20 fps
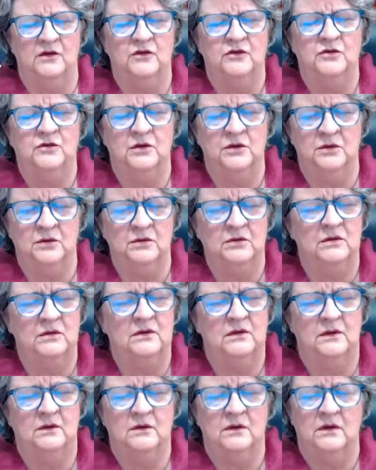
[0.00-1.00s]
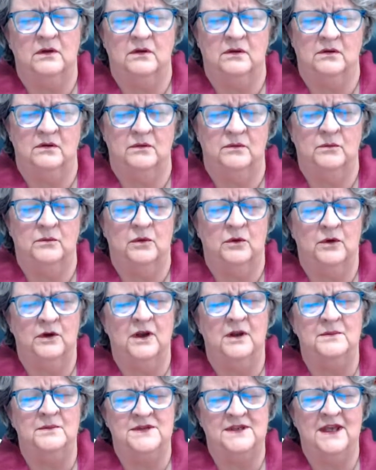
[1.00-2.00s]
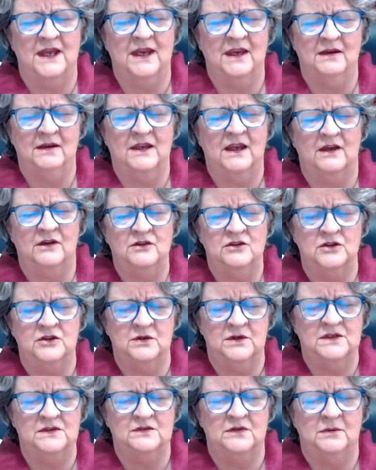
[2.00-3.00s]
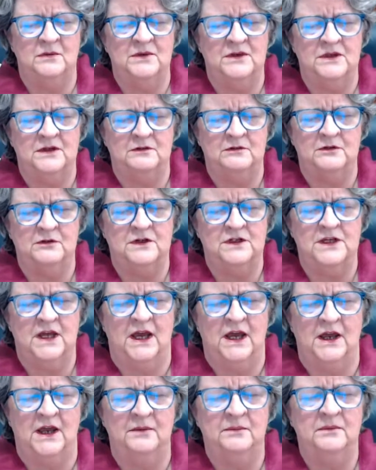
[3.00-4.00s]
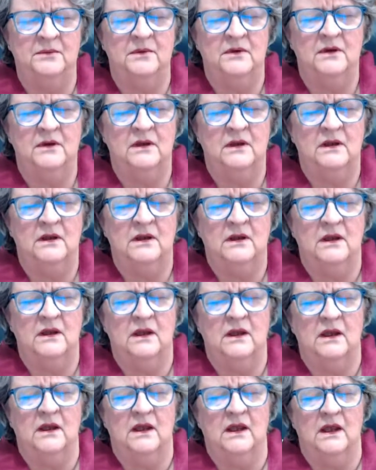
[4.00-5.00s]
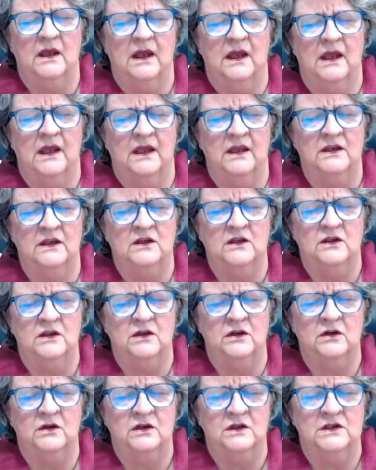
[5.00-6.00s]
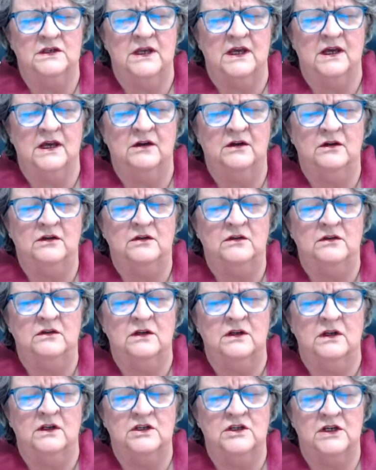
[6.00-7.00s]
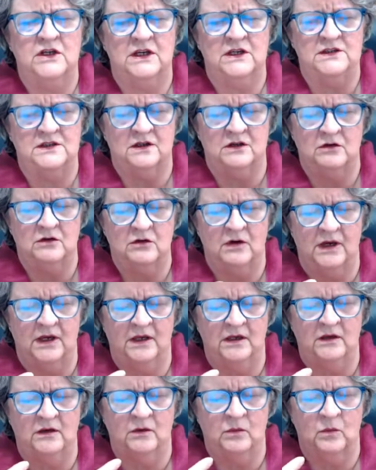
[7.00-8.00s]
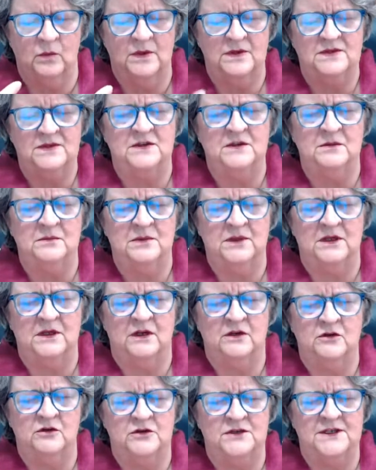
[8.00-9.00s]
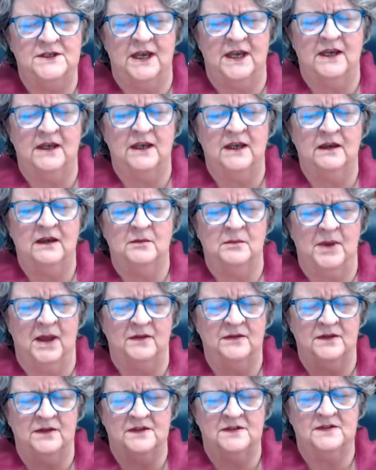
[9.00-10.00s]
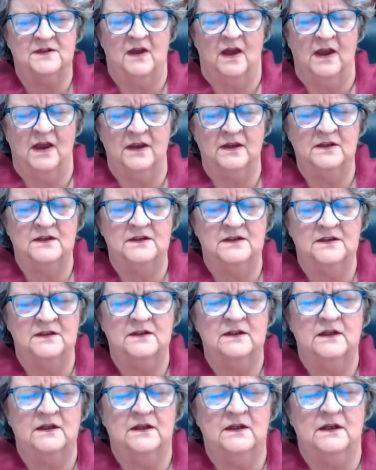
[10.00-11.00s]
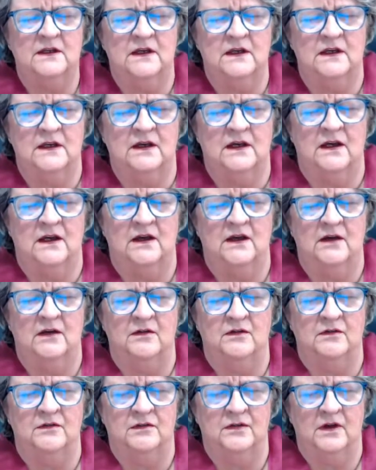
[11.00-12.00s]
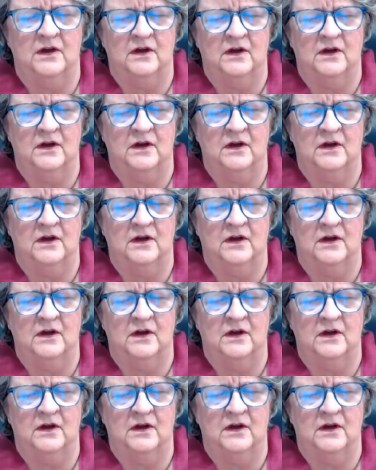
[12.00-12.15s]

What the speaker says: True, the word I'm saying tells you it's from a different time. And you can tell she has a great wisdom and understanding about the science of